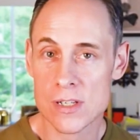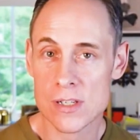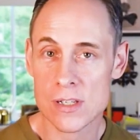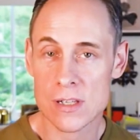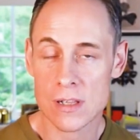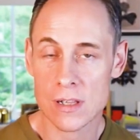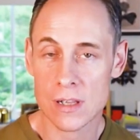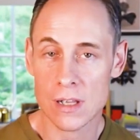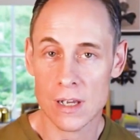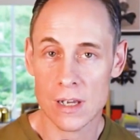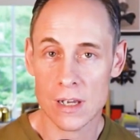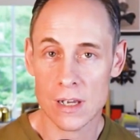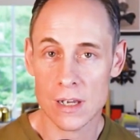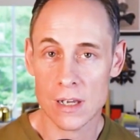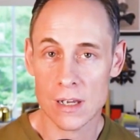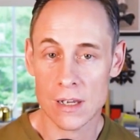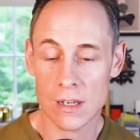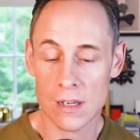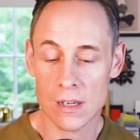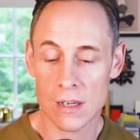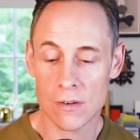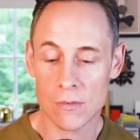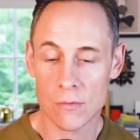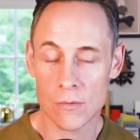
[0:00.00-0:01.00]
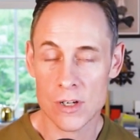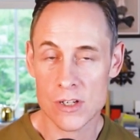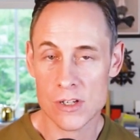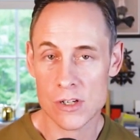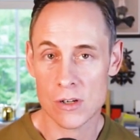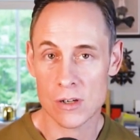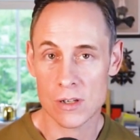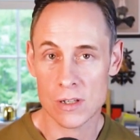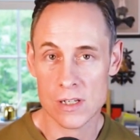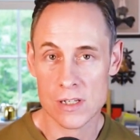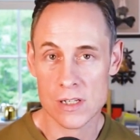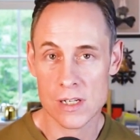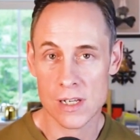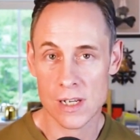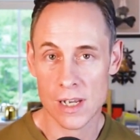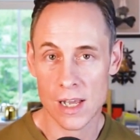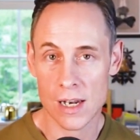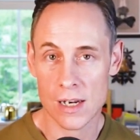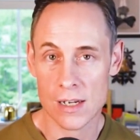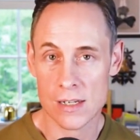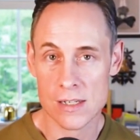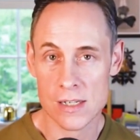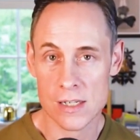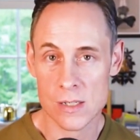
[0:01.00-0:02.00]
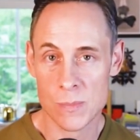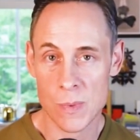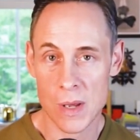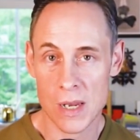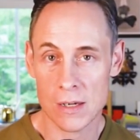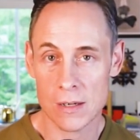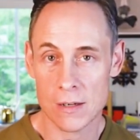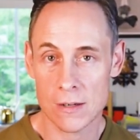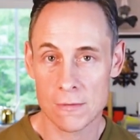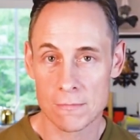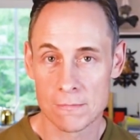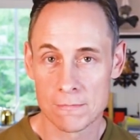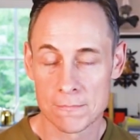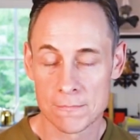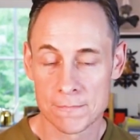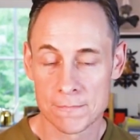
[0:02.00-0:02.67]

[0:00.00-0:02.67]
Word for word: risk the risk your listing getting suspended